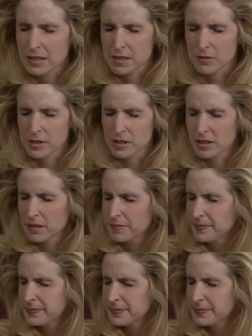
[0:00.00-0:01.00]
I guess it was
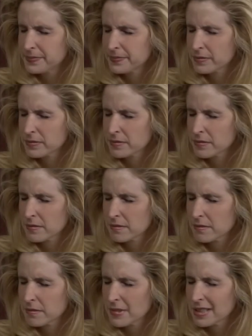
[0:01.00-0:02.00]
an
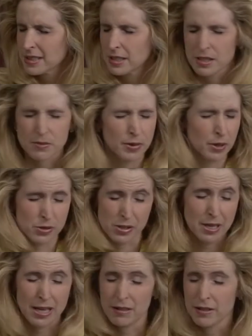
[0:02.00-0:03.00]

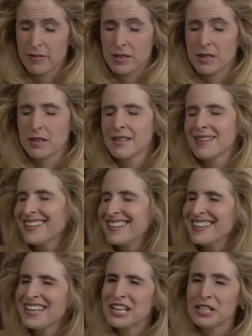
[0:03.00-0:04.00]
explosion. I don't even
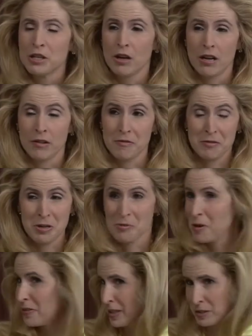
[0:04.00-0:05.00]

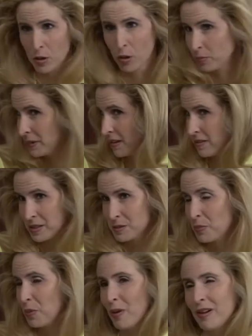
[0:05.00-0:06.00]
know what they told me
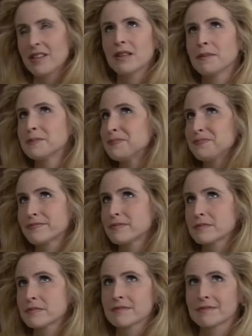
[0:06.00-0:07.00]
at this point.
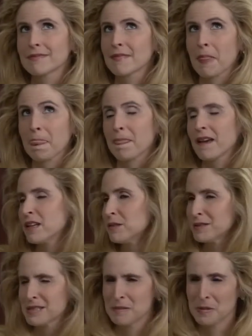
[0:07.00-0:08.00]

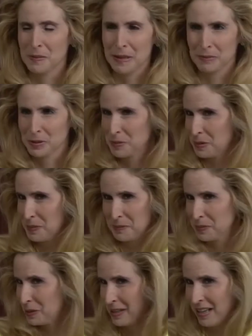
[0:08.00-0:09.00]
I don't seem to be able to
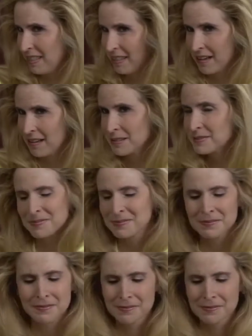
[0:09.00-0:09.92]
remember anything.